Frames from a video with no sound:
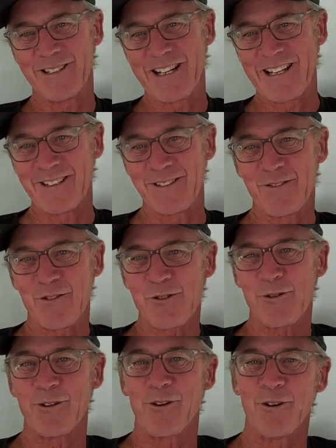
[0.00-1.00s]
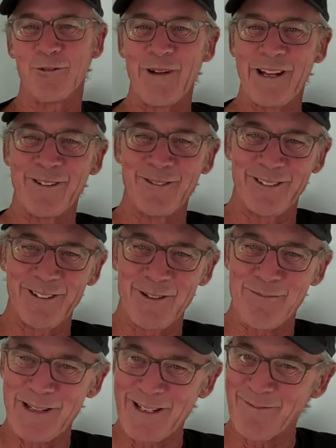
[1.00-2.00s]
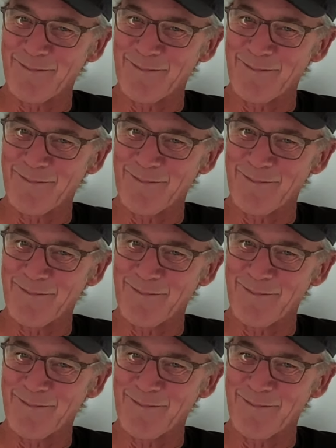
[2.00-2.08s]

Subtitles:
I can sort of hold my own a little bit,